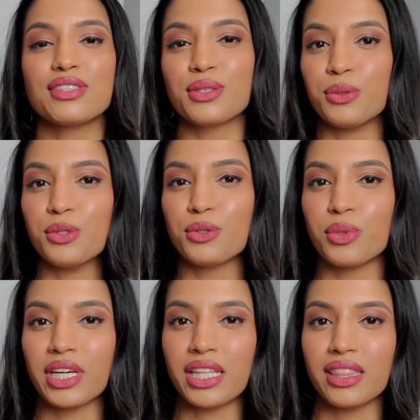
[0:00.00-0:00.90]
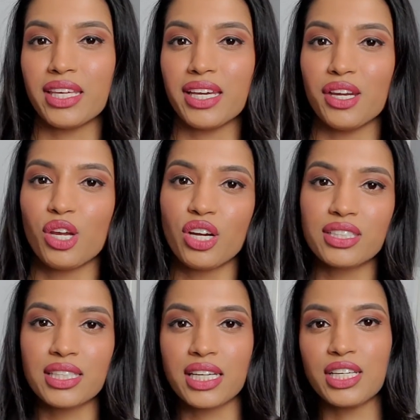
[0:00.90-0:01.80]
schools were in the New York
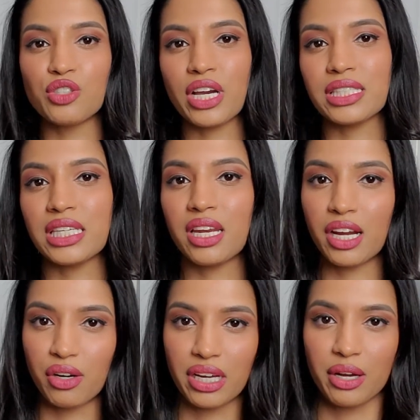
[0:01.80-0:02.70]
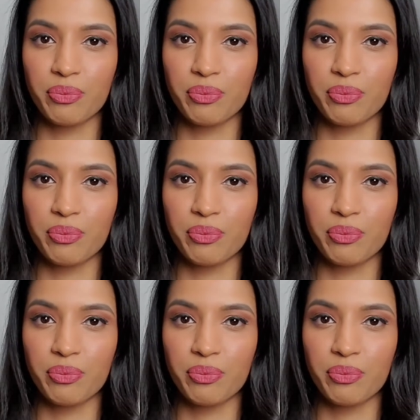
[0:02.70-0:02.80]
City tri-state area.